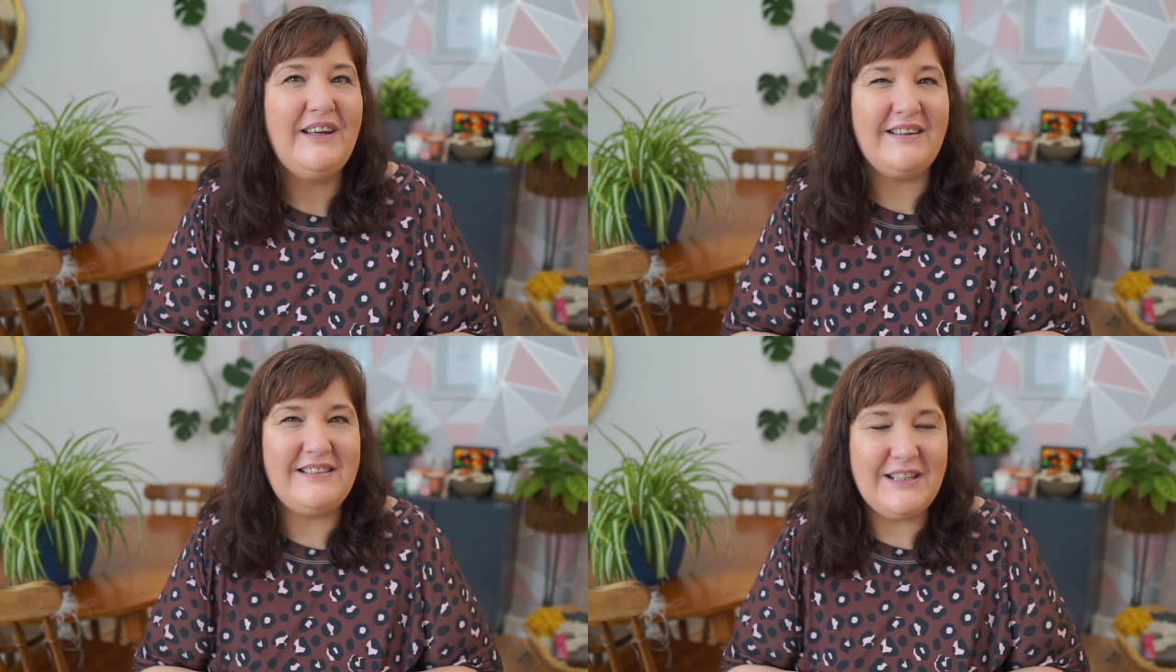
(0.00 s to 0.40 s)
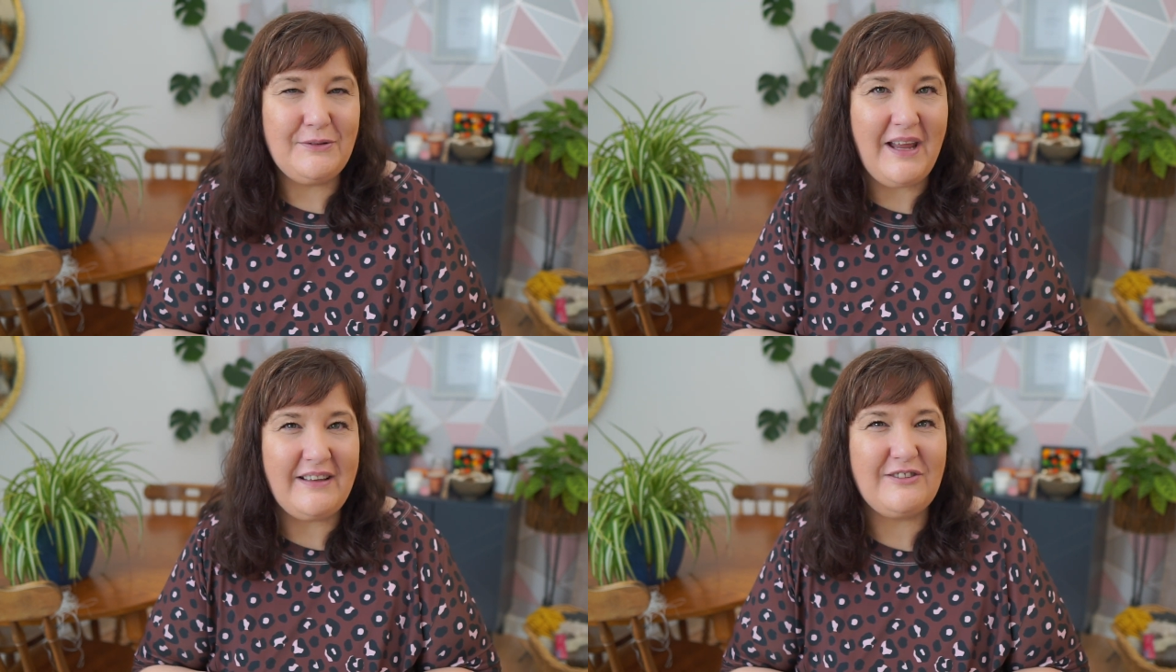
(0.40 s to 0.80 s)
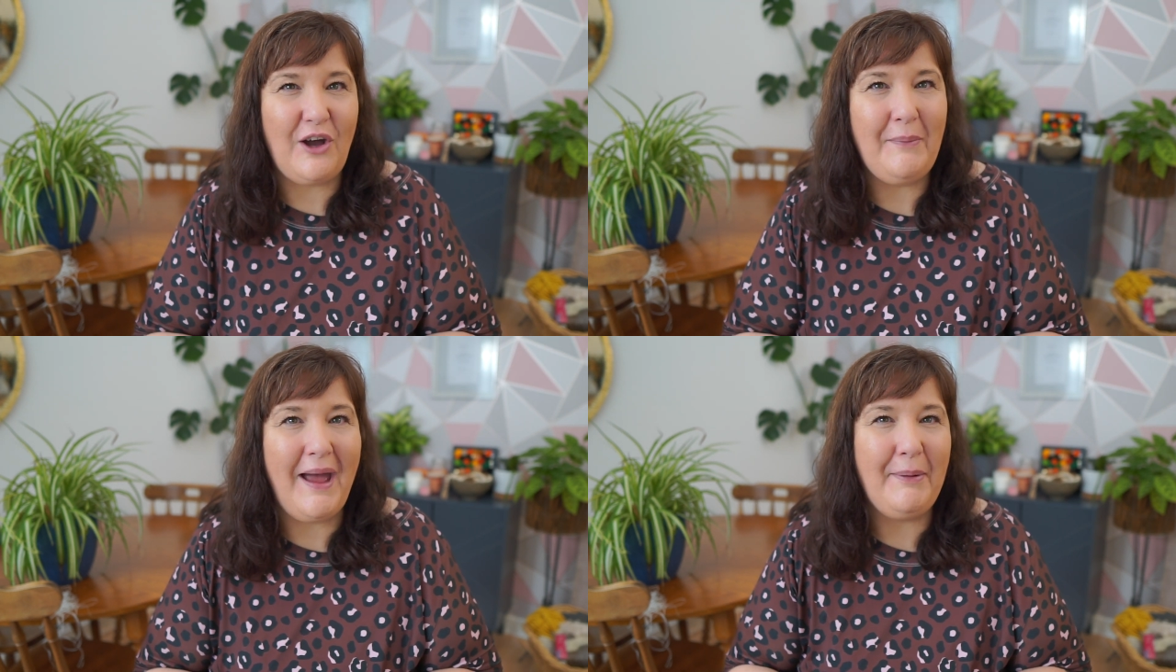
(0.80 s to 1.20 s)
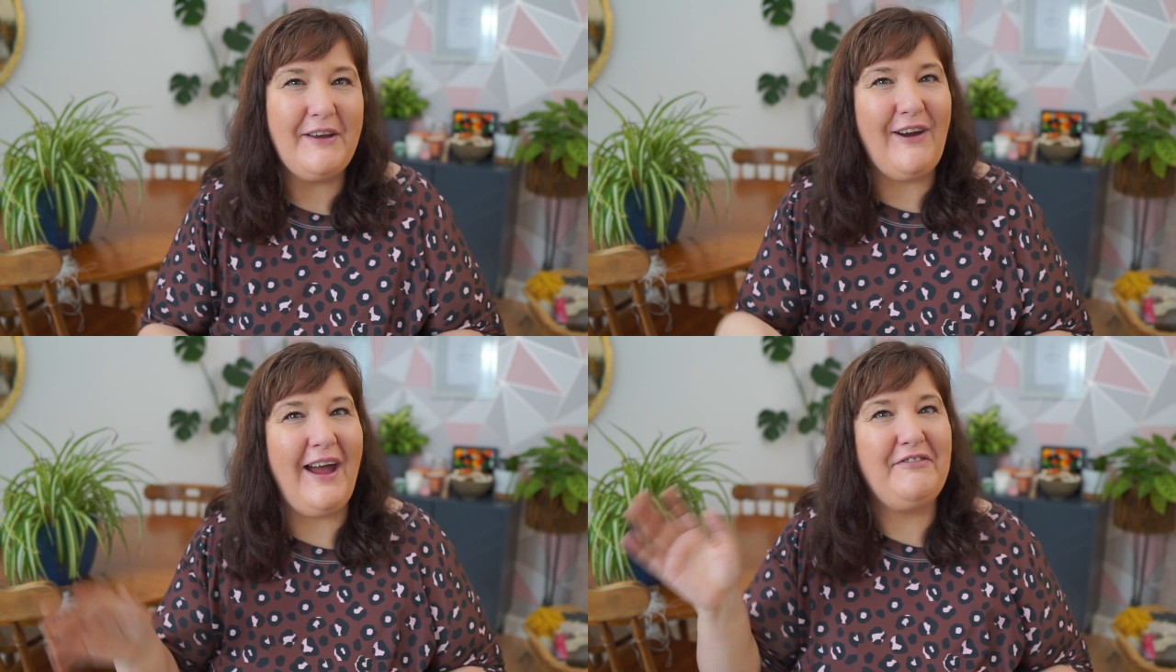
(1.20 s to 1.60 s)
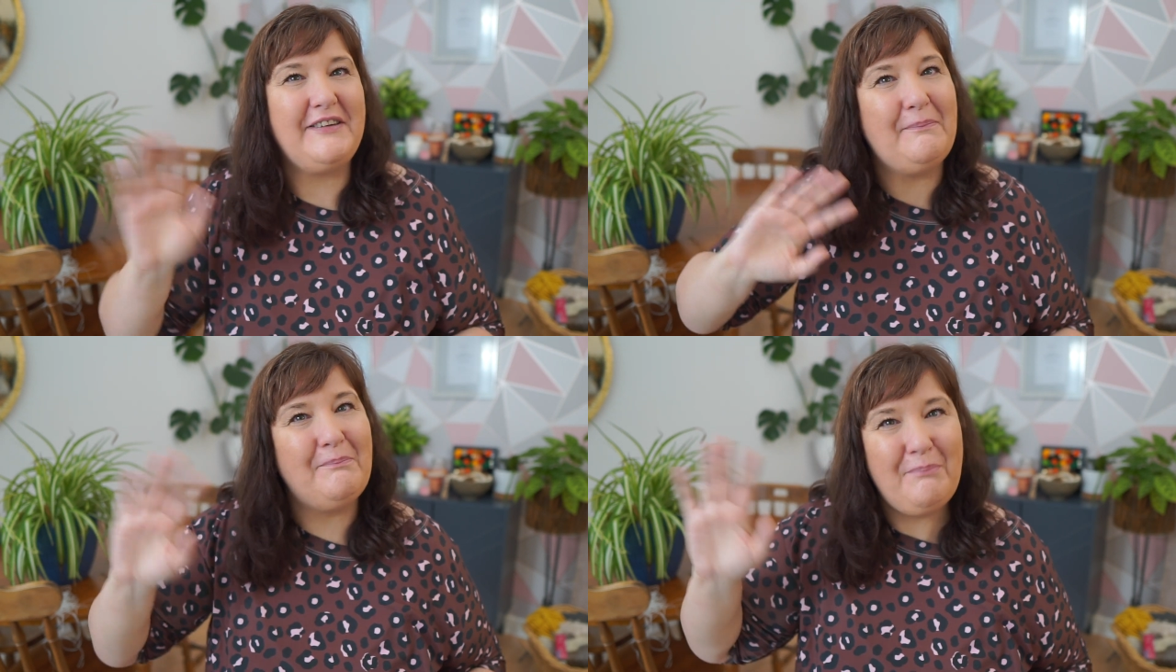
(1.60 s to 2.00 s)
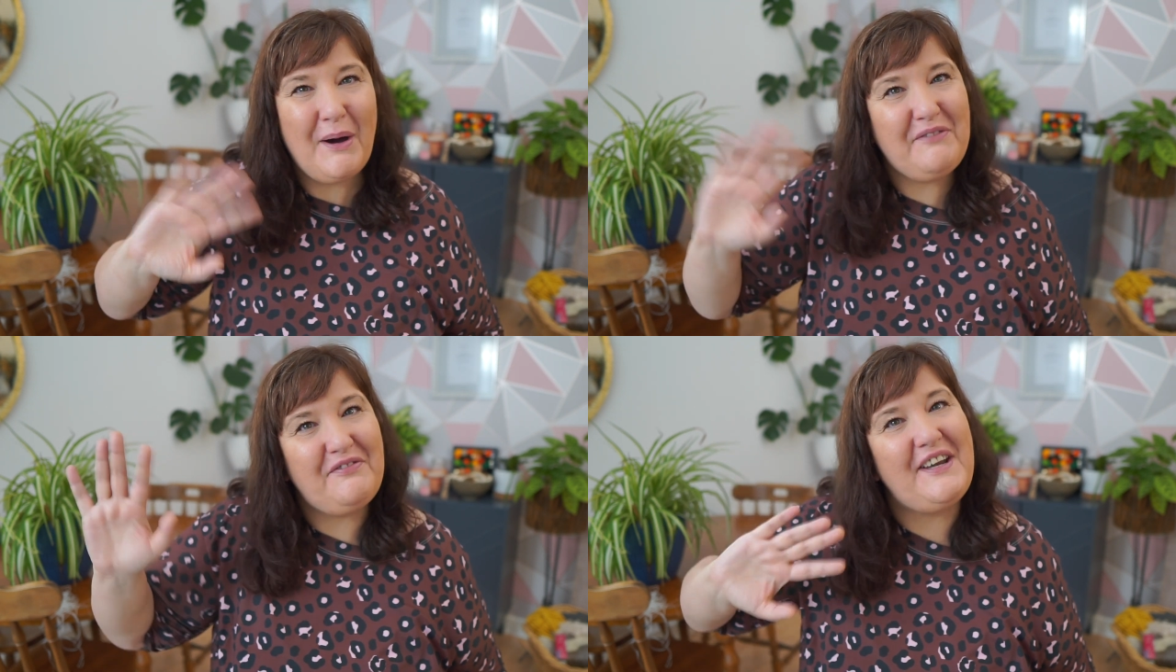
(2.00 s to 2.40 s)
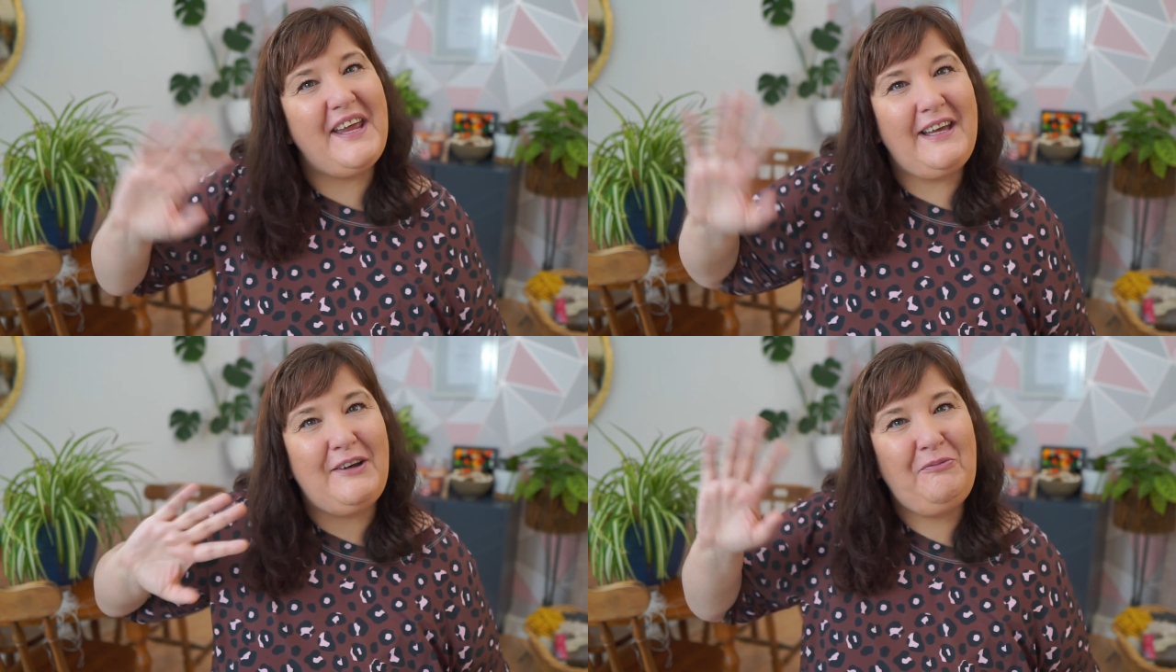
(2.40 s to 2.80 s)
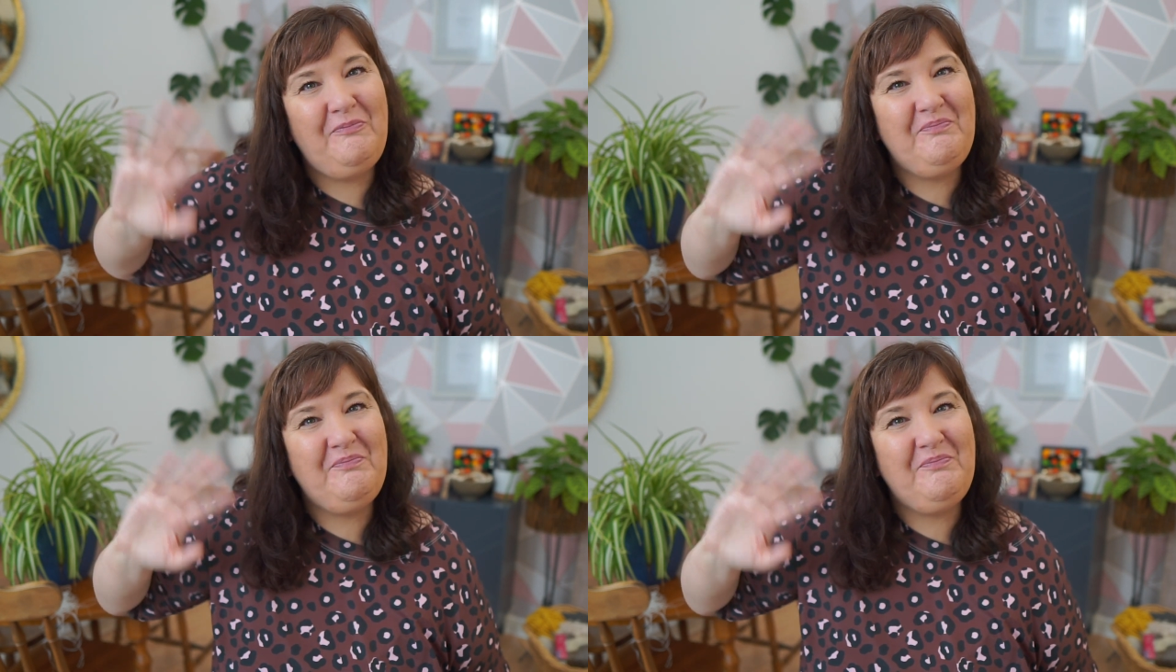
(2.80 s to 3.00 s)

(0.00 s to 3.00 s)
Until next time, happy crafting. Bye for now.